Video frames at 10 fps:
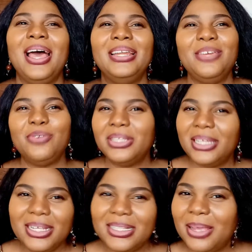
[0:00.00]
And even
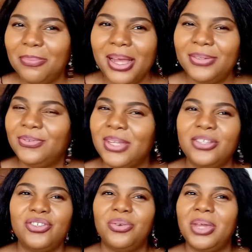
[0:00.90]
the eastern part of
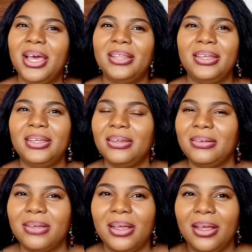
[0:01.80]
Nigeria,
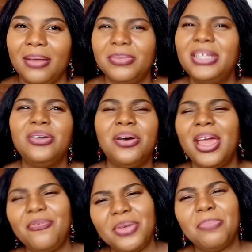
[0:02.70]

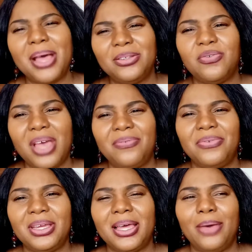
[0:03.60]
every part of
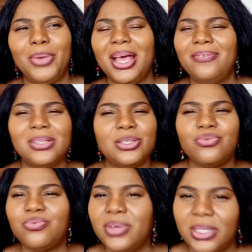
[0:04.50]
Africa, we have this
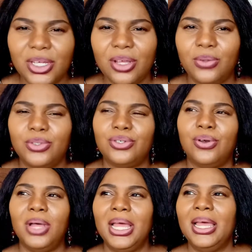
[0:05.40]
rich
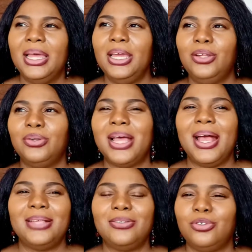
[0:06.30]
culture, that
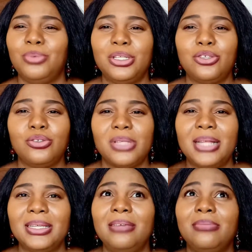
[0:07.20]
has to do with
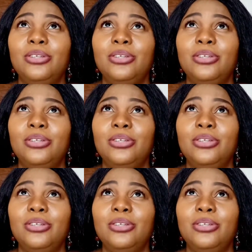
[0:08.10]
that.